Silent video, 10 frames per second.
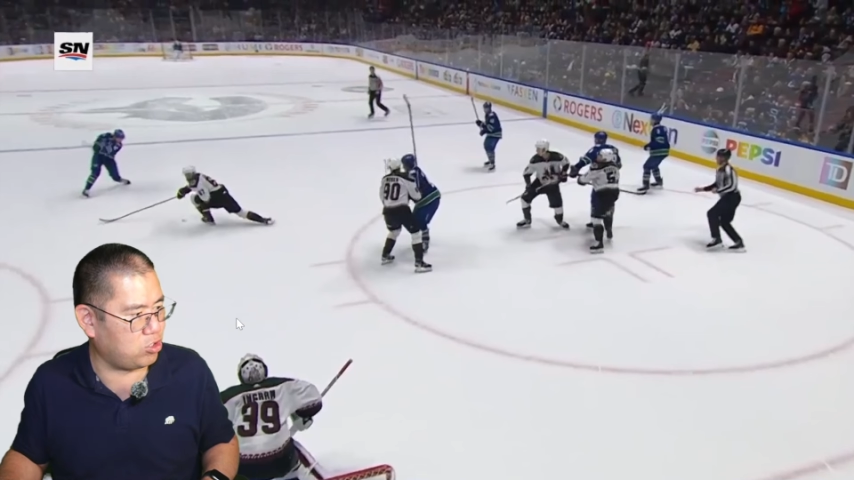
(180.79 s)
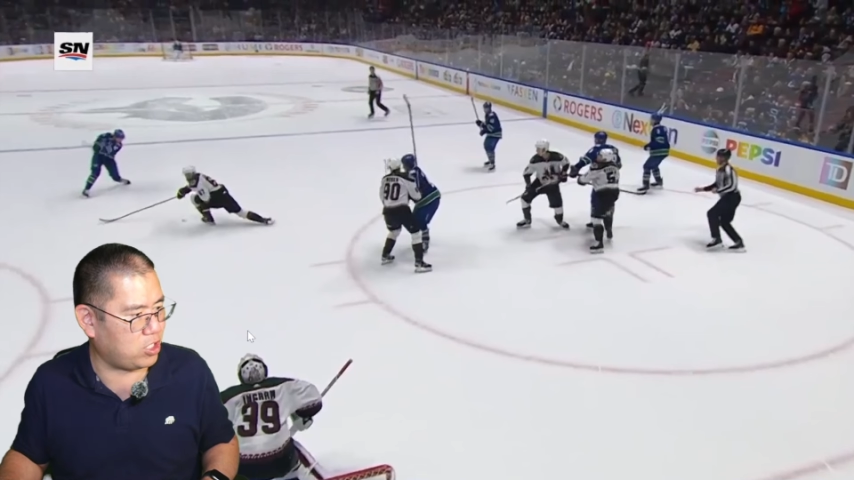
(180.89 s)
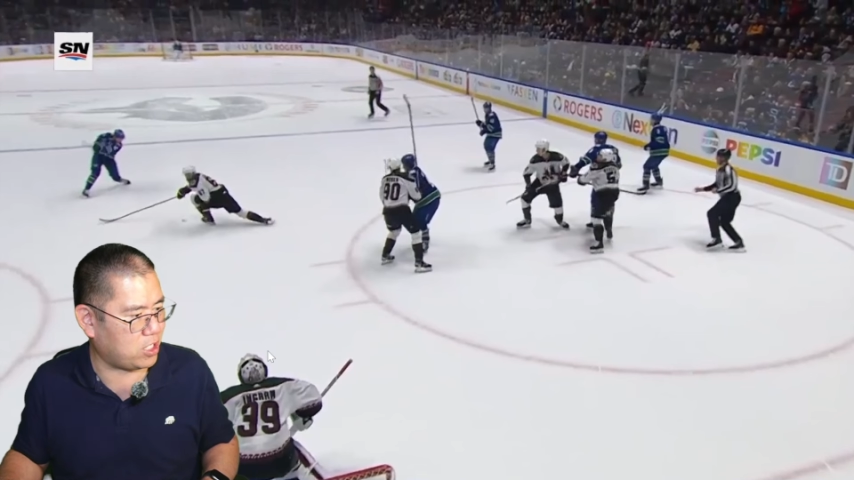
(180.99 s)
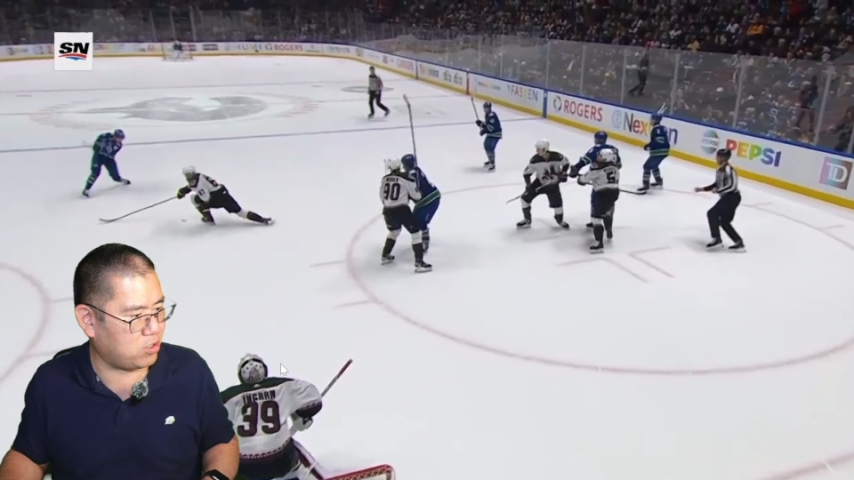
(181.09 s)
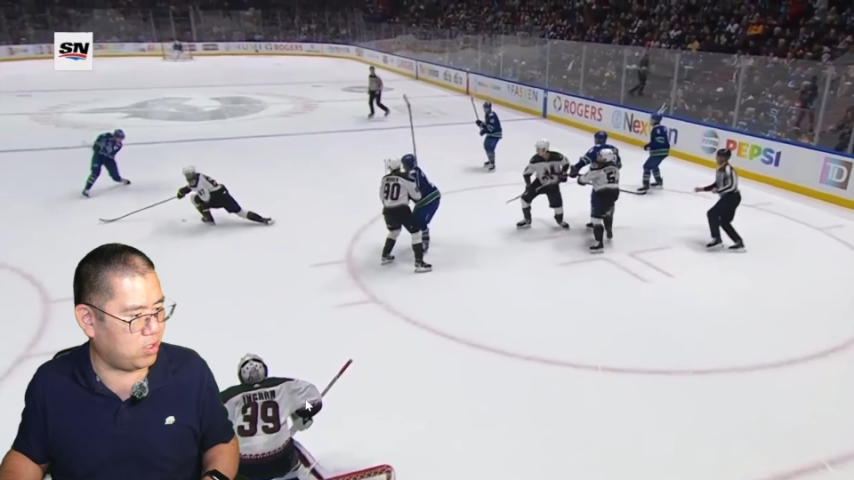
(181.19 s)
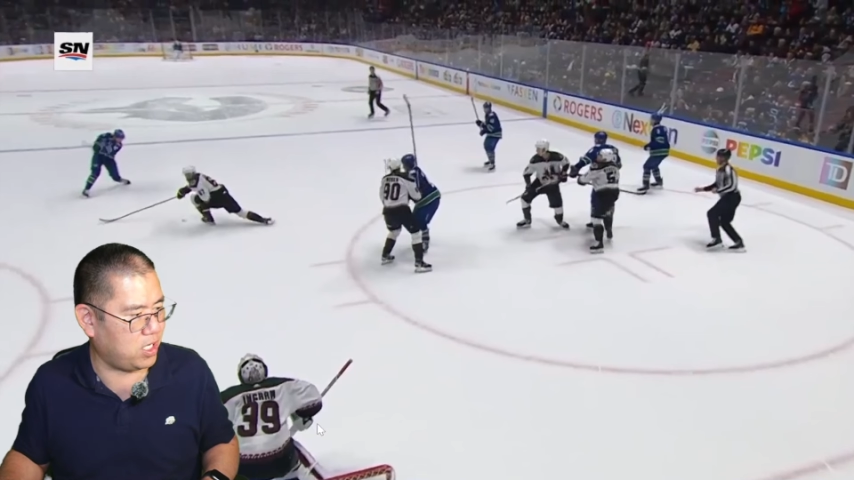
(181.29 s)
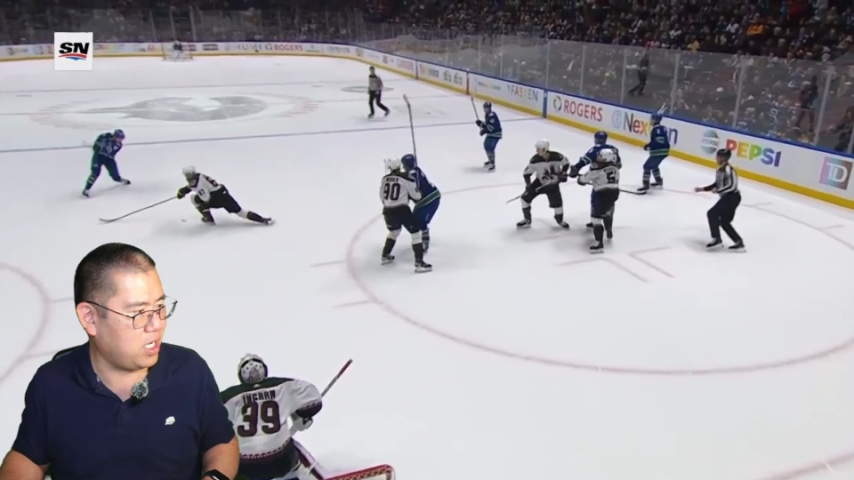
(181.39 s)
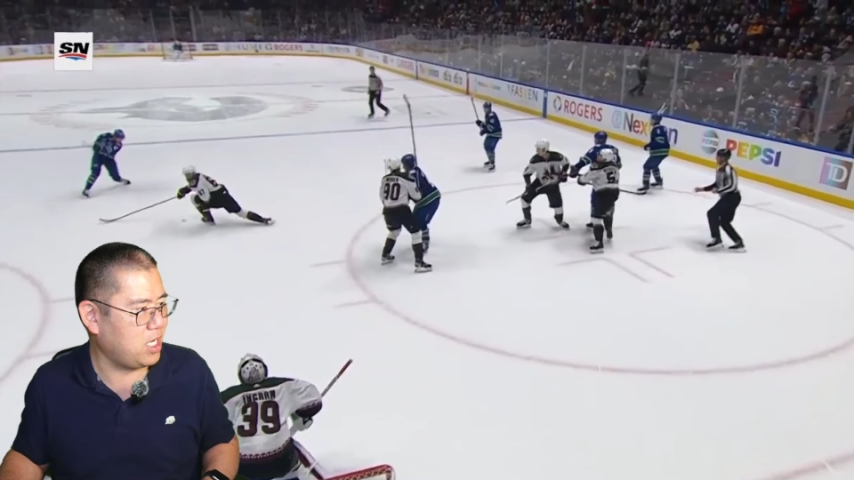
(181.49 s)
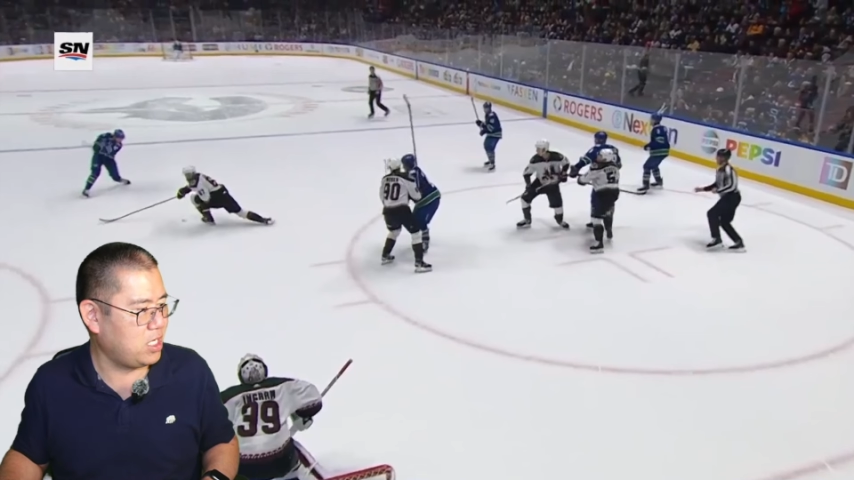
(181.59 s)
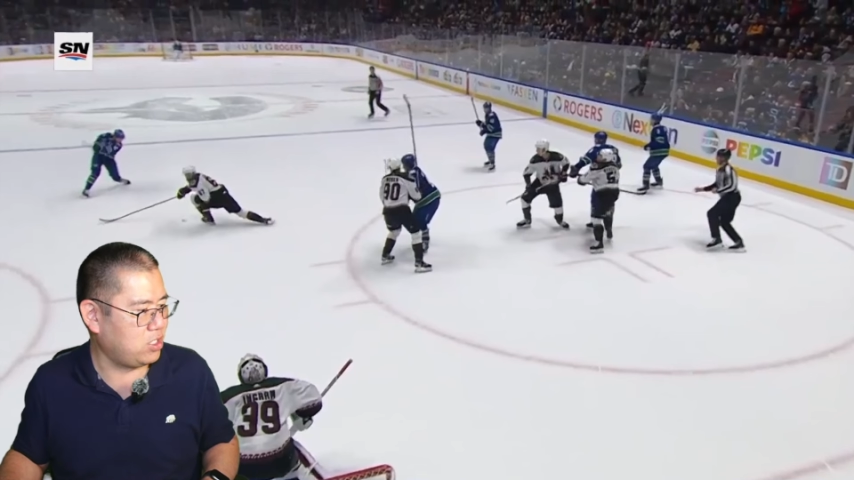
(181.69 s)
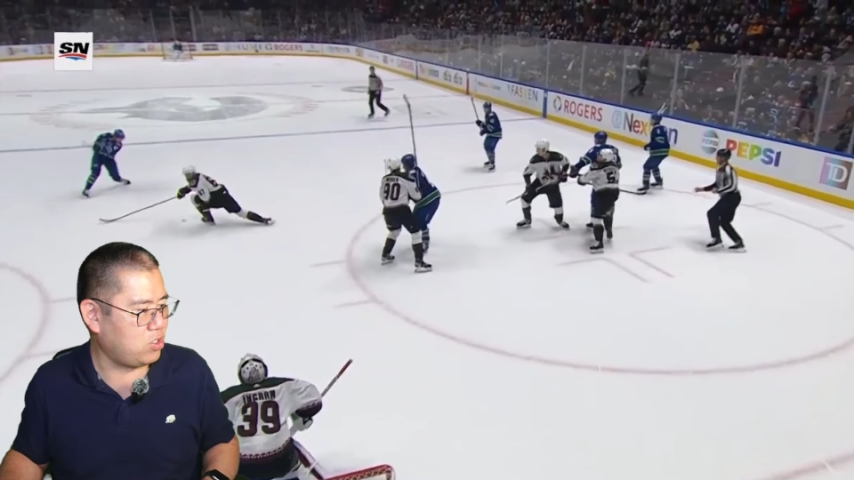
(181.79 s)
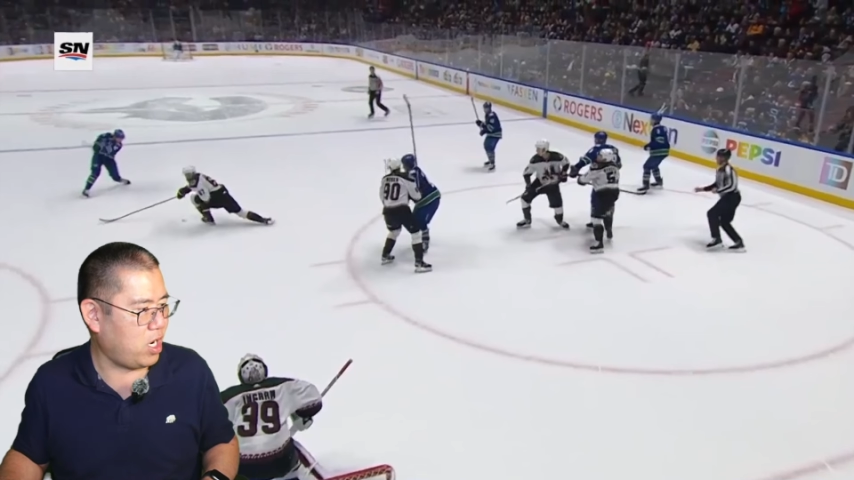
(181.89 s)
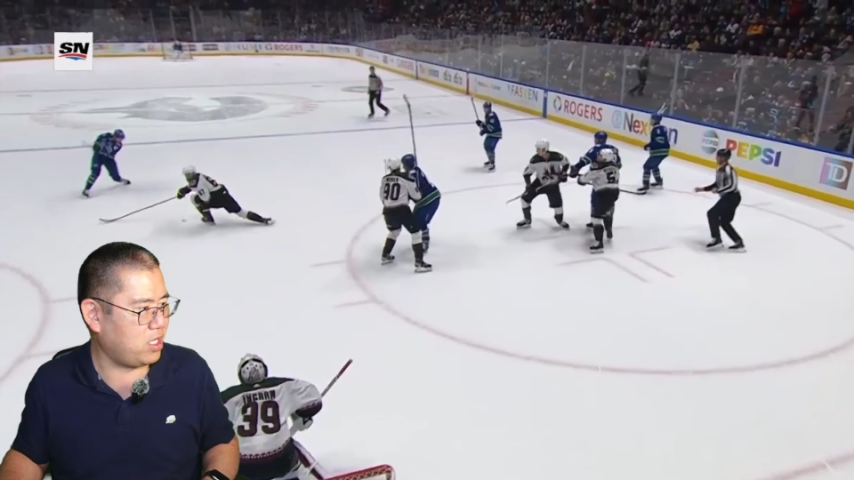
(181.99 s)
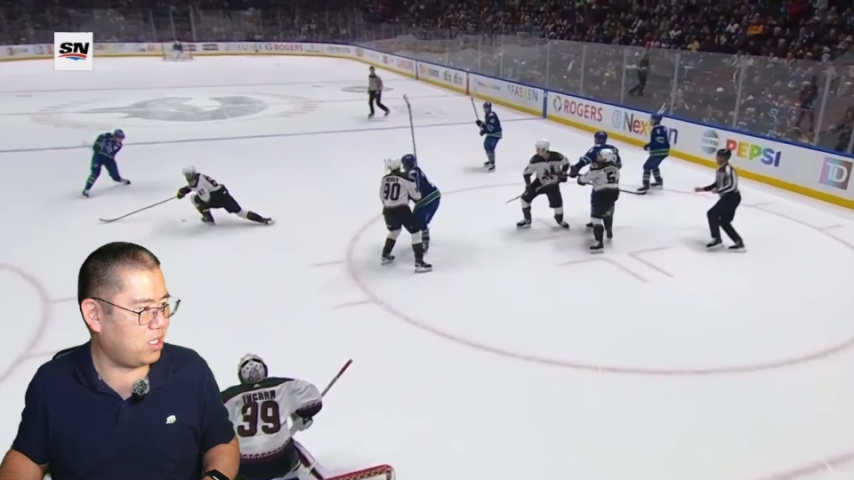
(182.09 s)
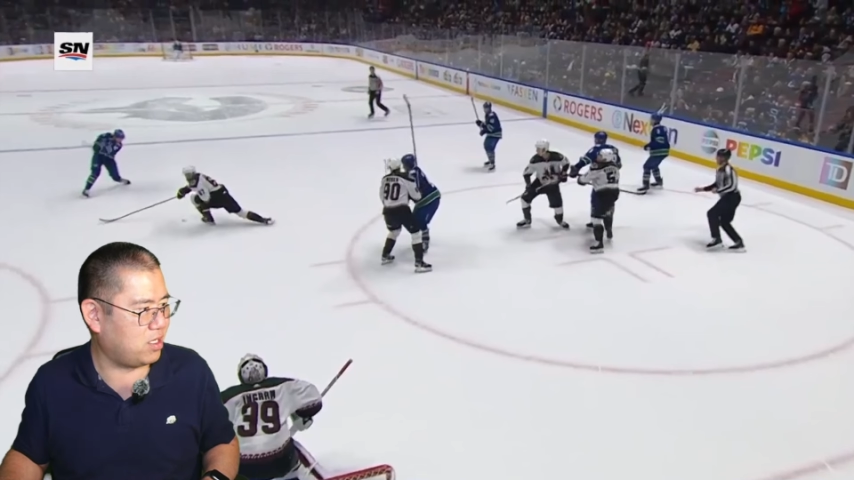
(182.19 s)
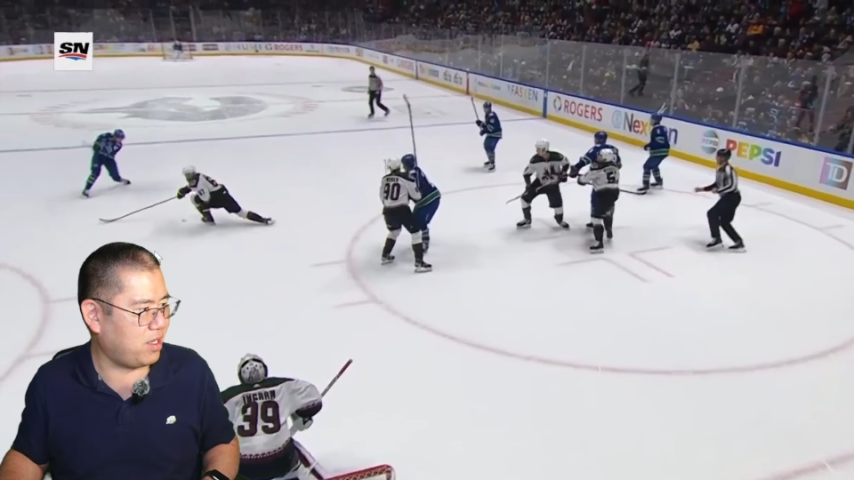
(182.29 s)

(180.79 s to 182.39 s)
trajectory, not the